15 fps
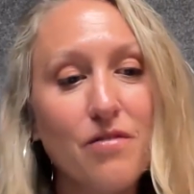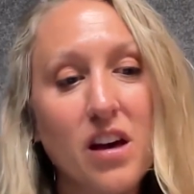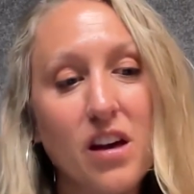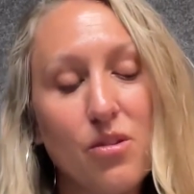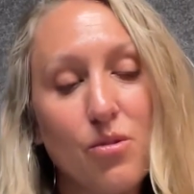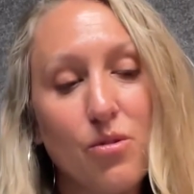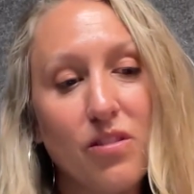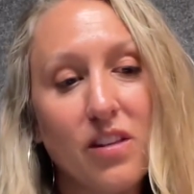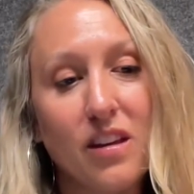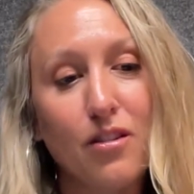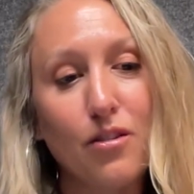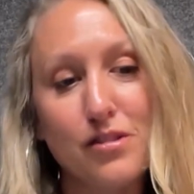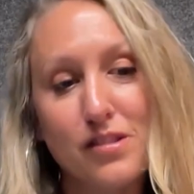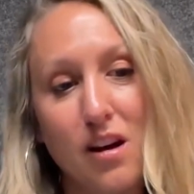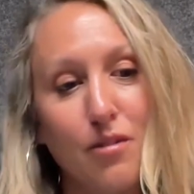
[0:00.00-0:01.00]
that you think
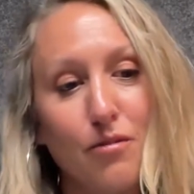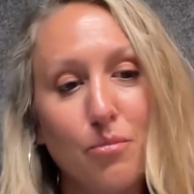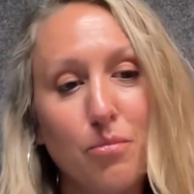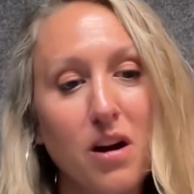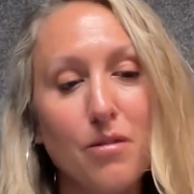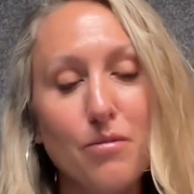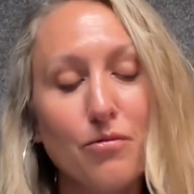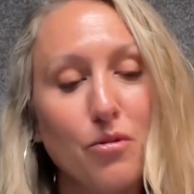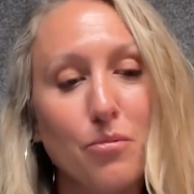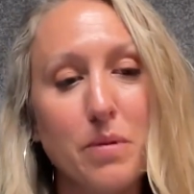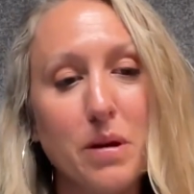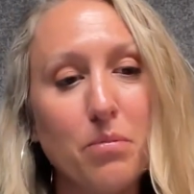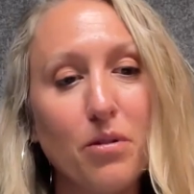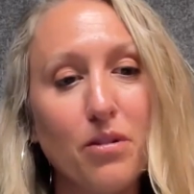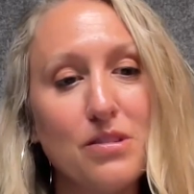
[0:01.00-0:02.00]
will solve a problem for
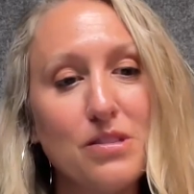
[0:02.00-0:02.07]
people.